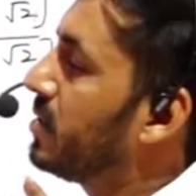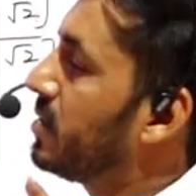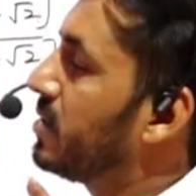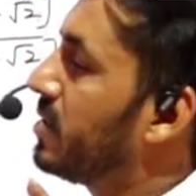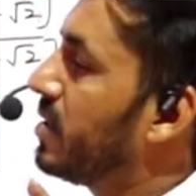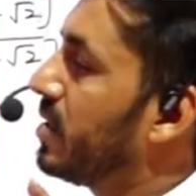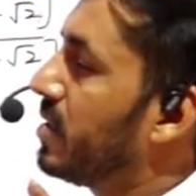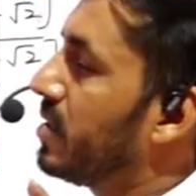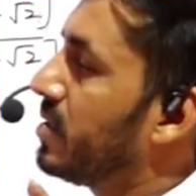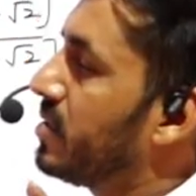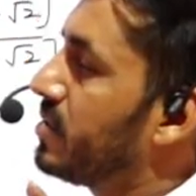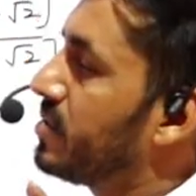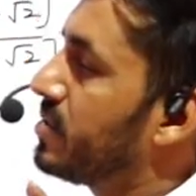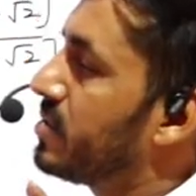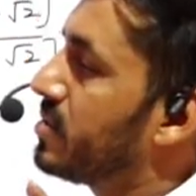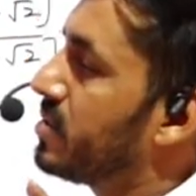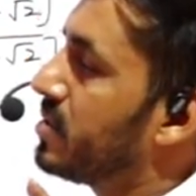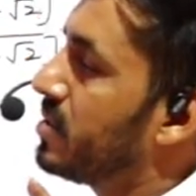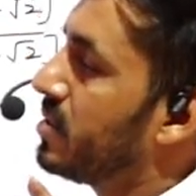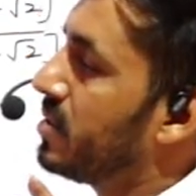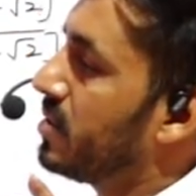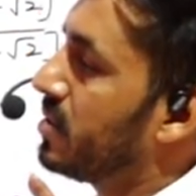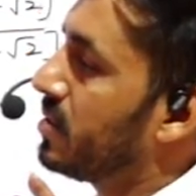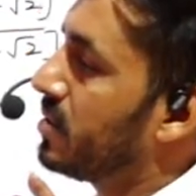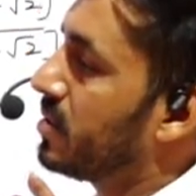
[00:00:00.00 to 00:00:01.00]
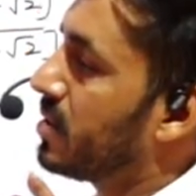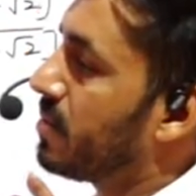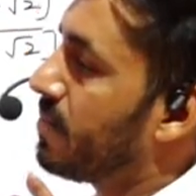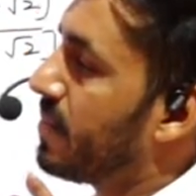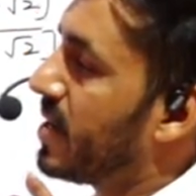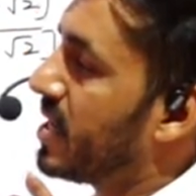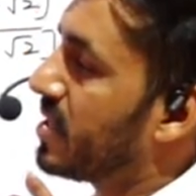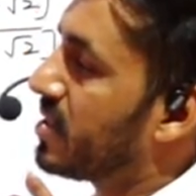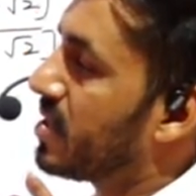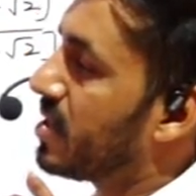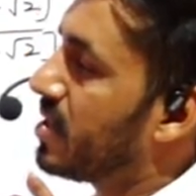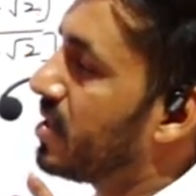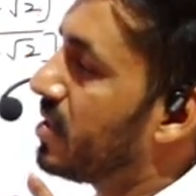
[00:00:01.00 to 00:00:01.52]
there is the
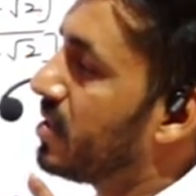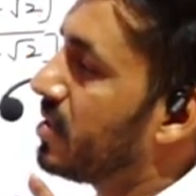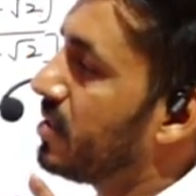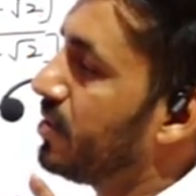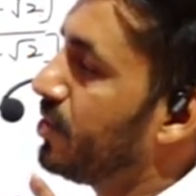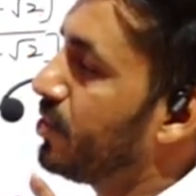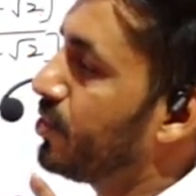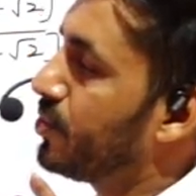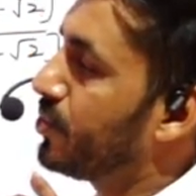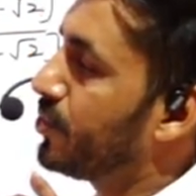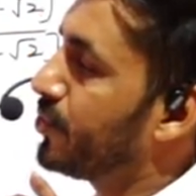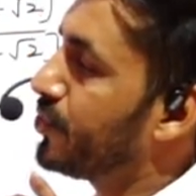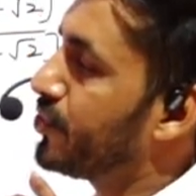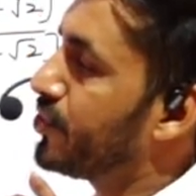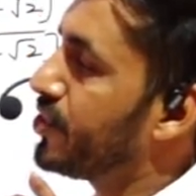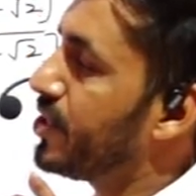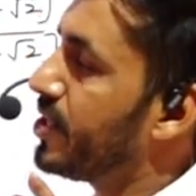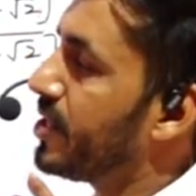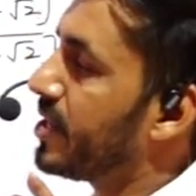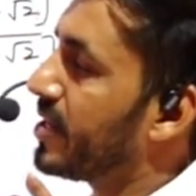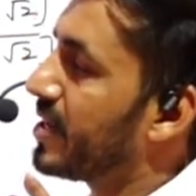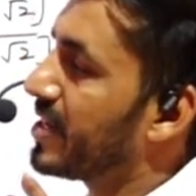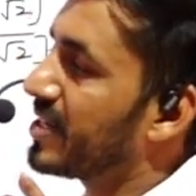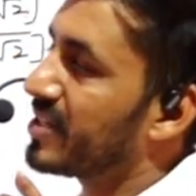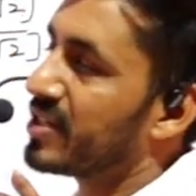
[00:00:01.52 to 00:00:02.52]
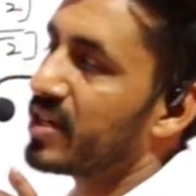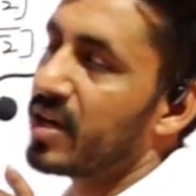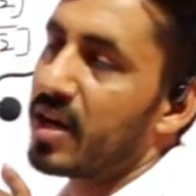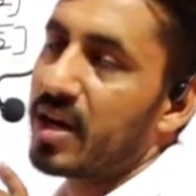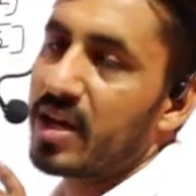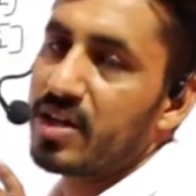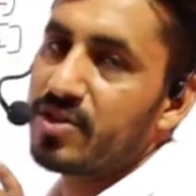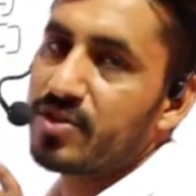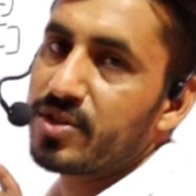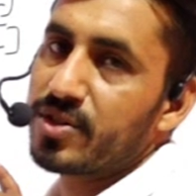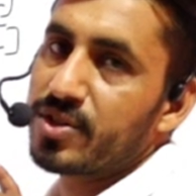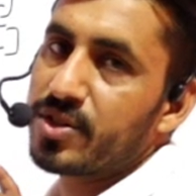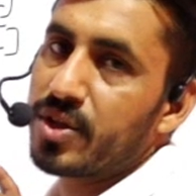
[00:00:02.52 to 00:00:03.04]
method used
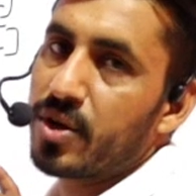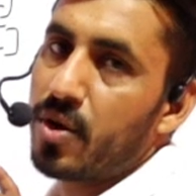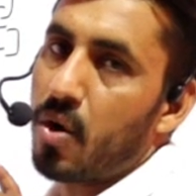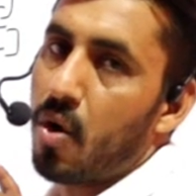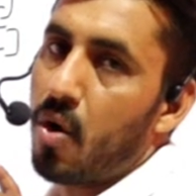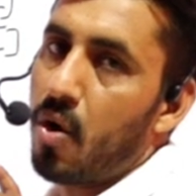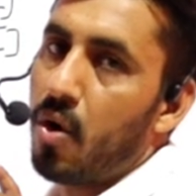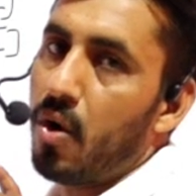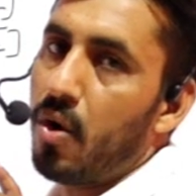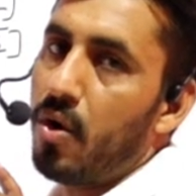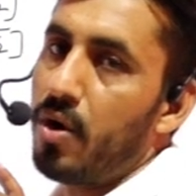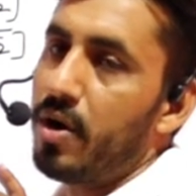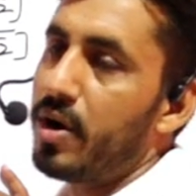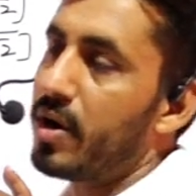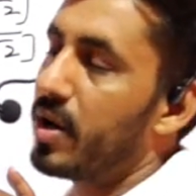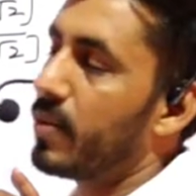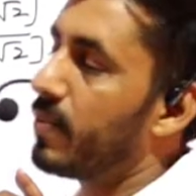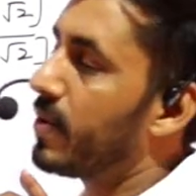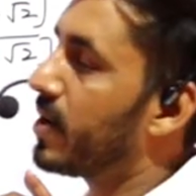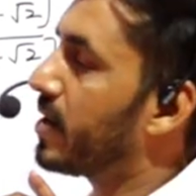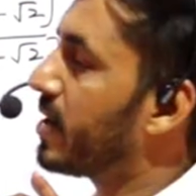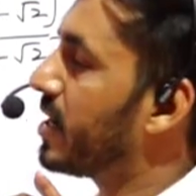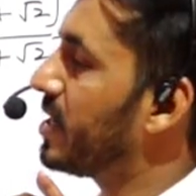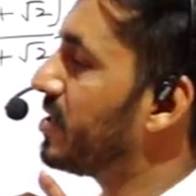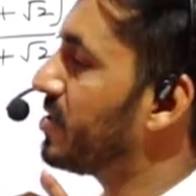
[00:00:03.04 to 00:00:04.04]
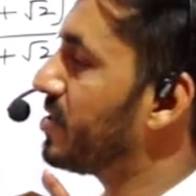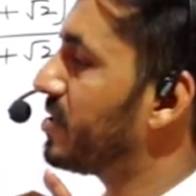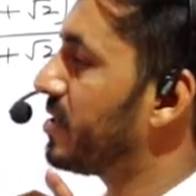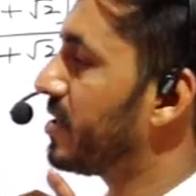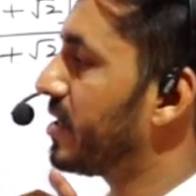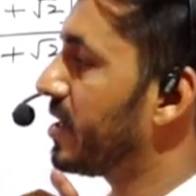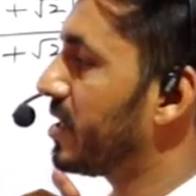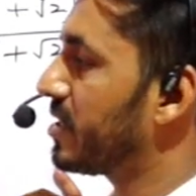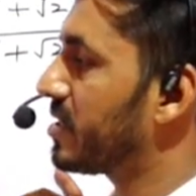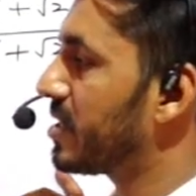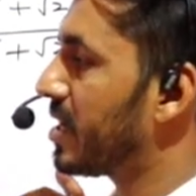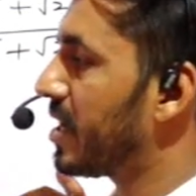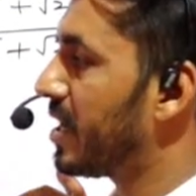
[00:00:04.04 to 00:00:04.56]
rationalization or double
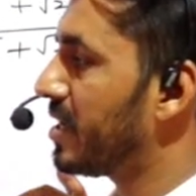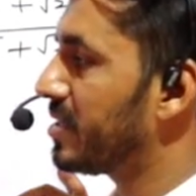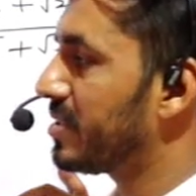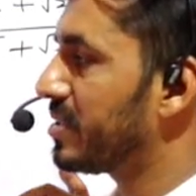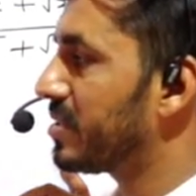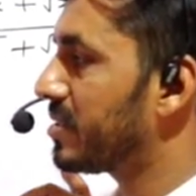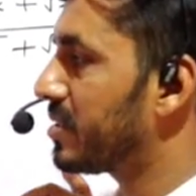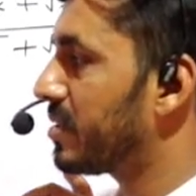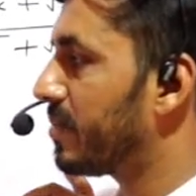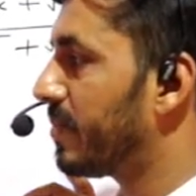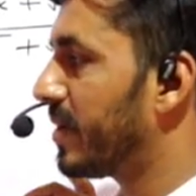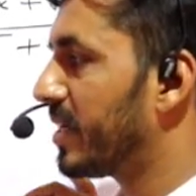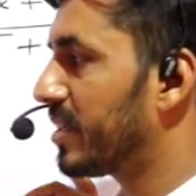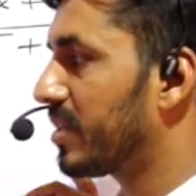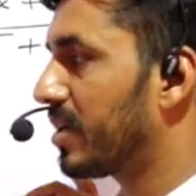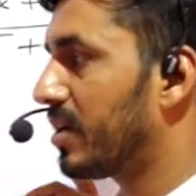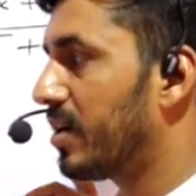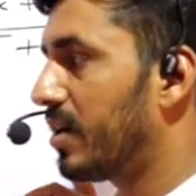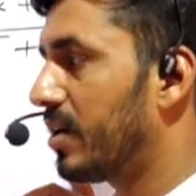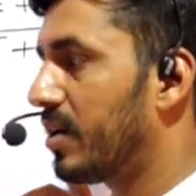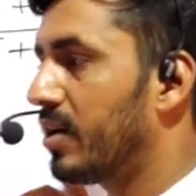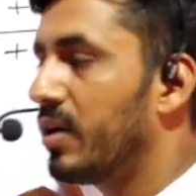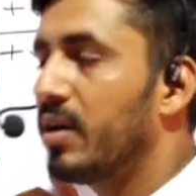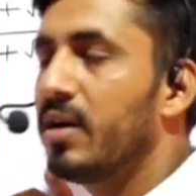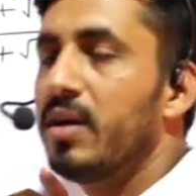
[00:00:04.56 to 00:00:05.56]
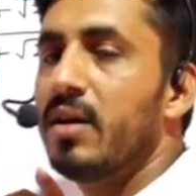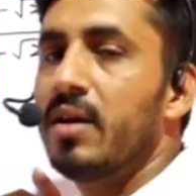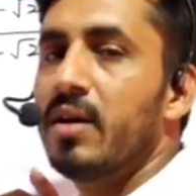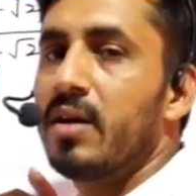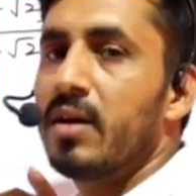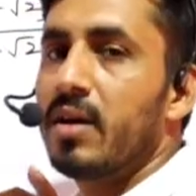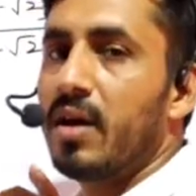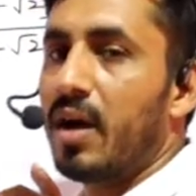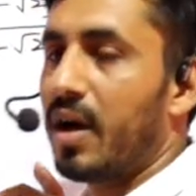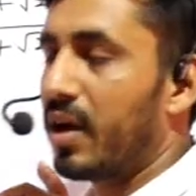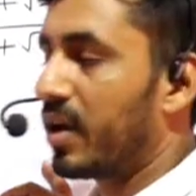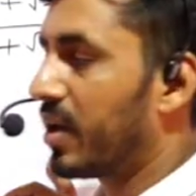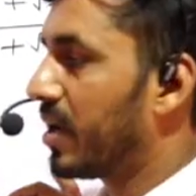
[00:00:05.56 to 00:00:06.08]
rationalization method.
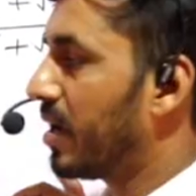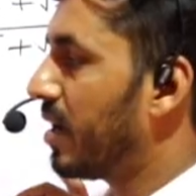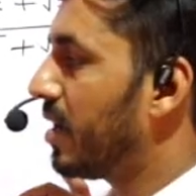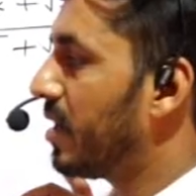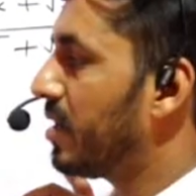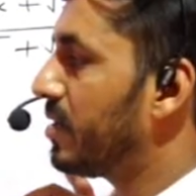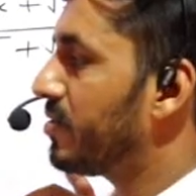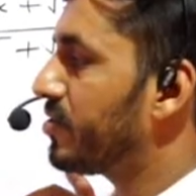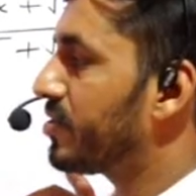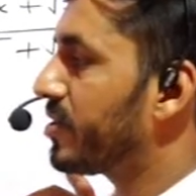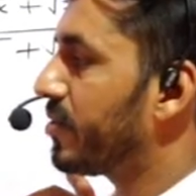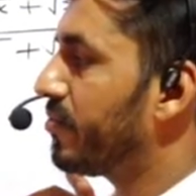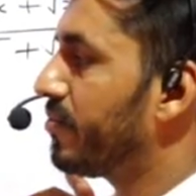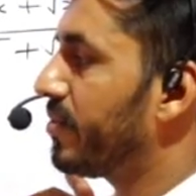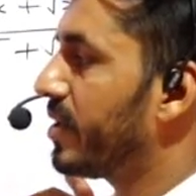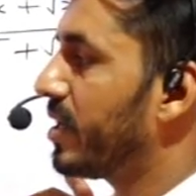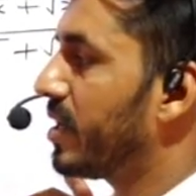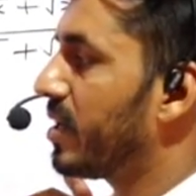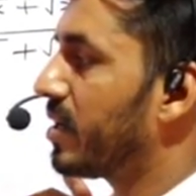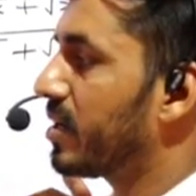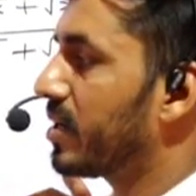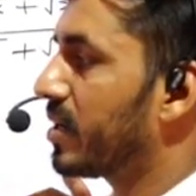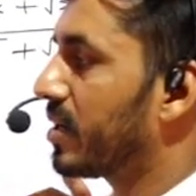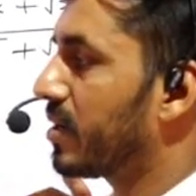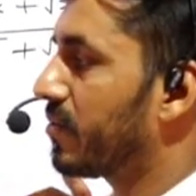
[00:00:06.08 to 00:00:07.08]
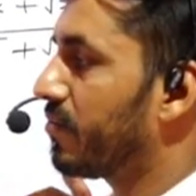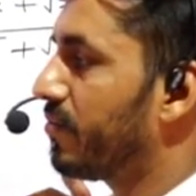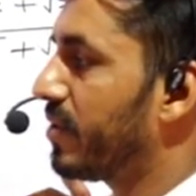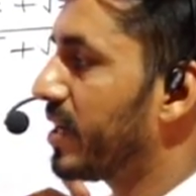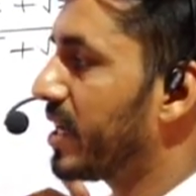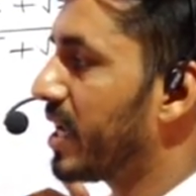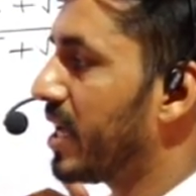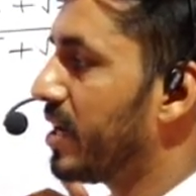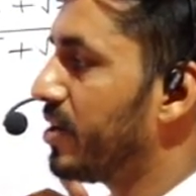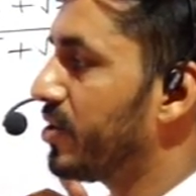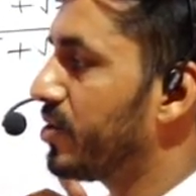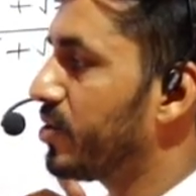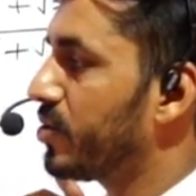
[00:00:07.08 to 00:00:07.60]
Again somewhere we
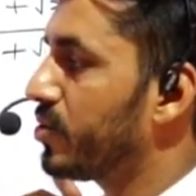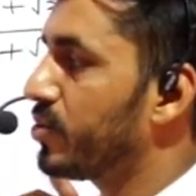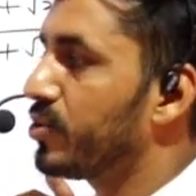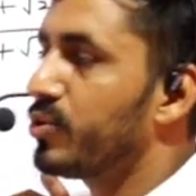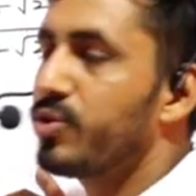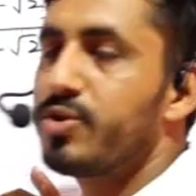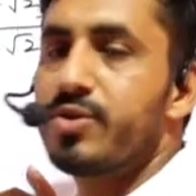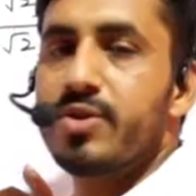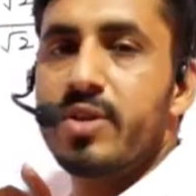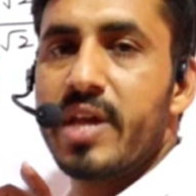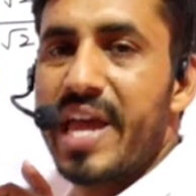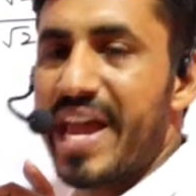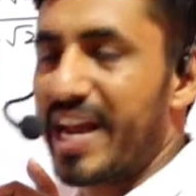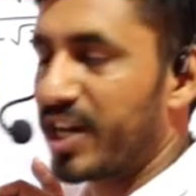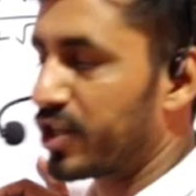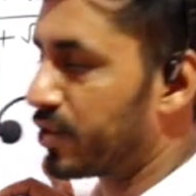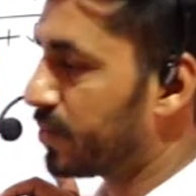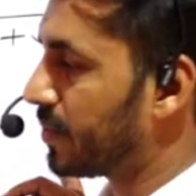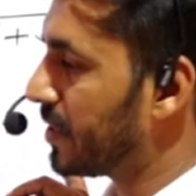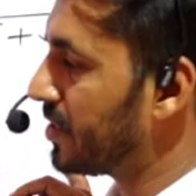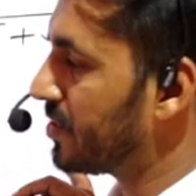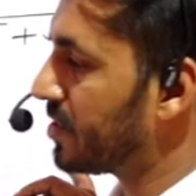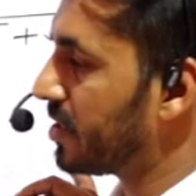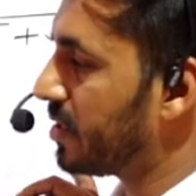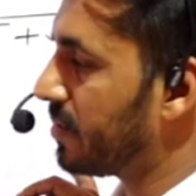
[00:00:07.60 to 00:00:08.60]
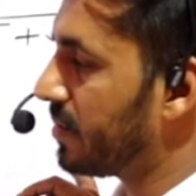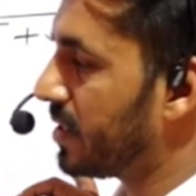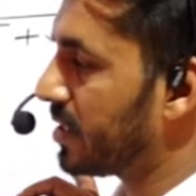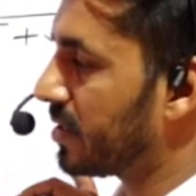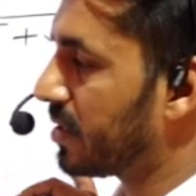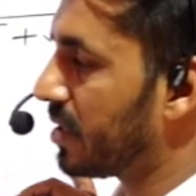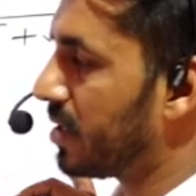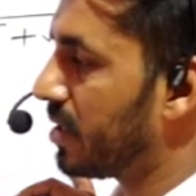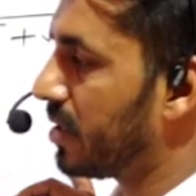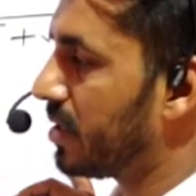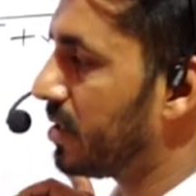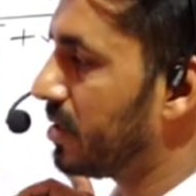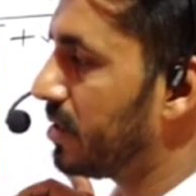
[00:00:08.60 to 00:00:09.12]
can use expansion
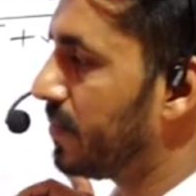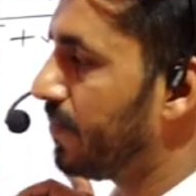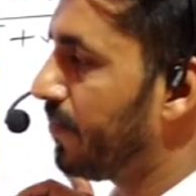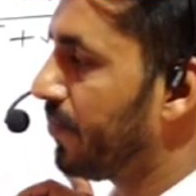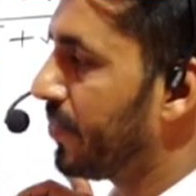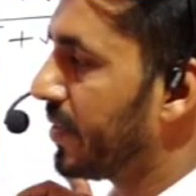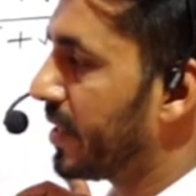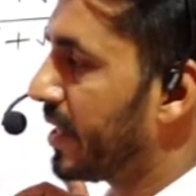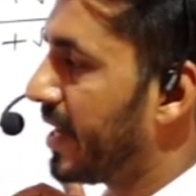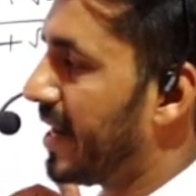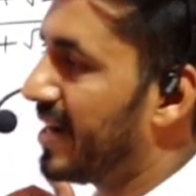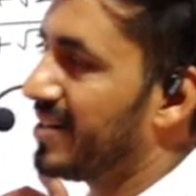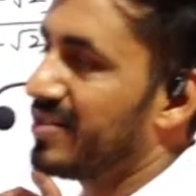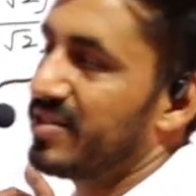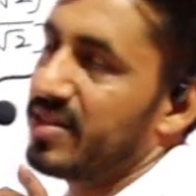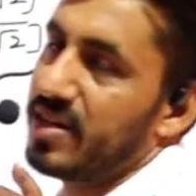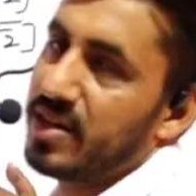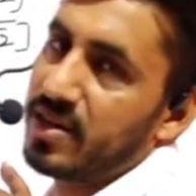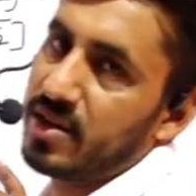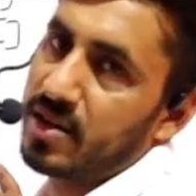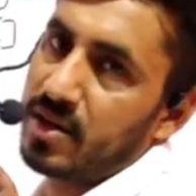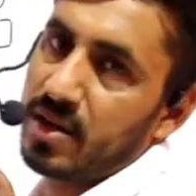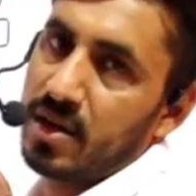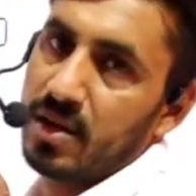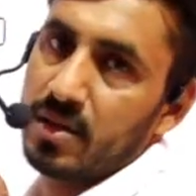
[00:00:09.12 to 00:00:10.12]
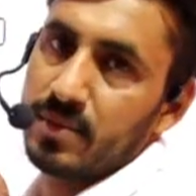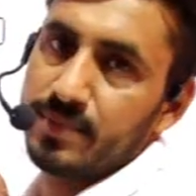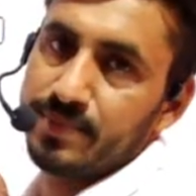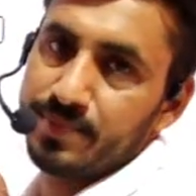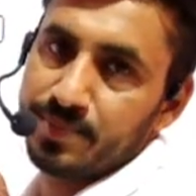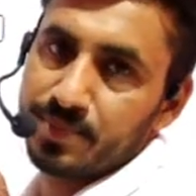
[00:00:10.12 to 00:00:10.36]
method, etc.